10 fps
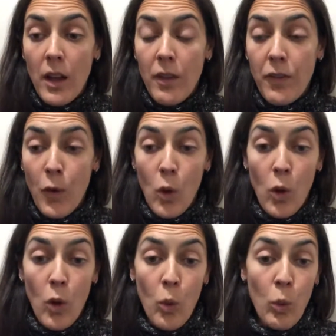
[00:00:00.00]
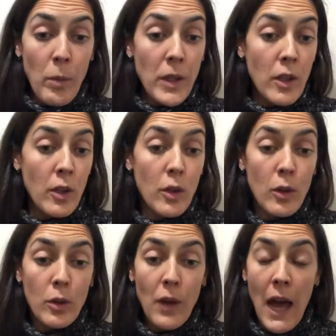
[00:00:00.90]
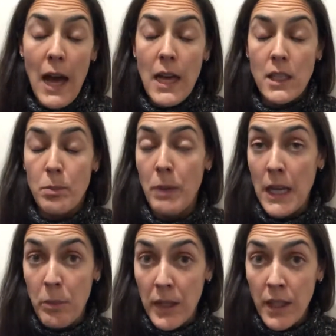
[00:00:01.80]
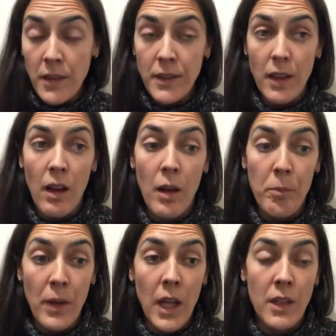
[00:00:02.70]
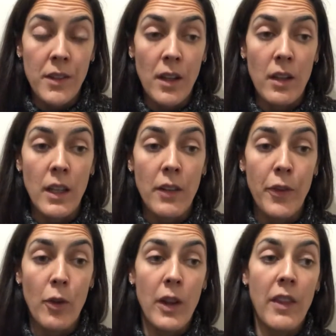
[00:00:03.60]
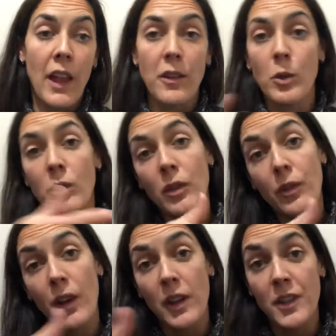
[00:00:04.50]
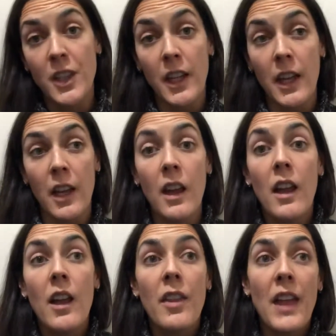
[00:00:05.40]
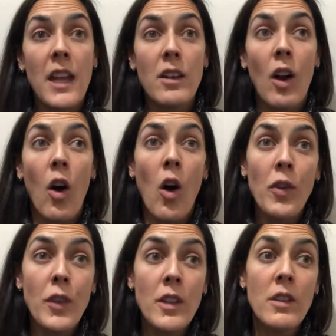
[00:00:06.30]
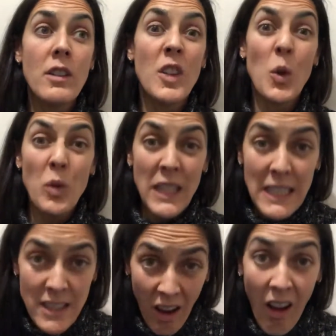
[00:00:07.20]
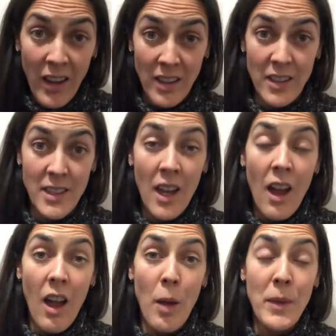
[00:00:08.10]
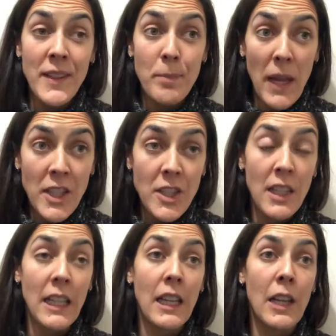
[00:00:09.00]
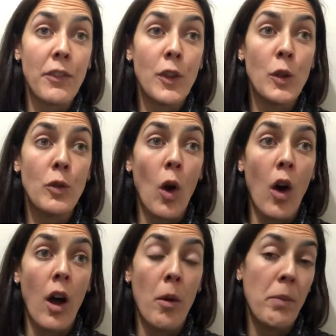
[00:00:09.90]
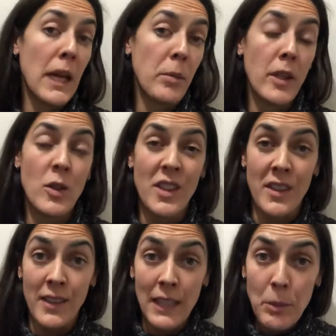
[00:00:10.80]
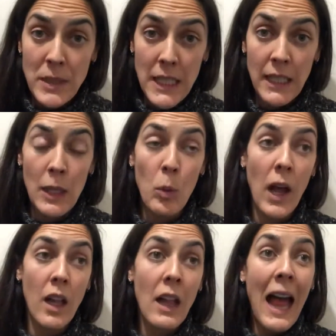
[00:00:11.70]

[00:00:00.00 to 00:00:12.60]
for women who've had babies, and certainly if you're in that sort of first year, then often you're really tired, especially if you've got a baby who doesn't sleep particularly well,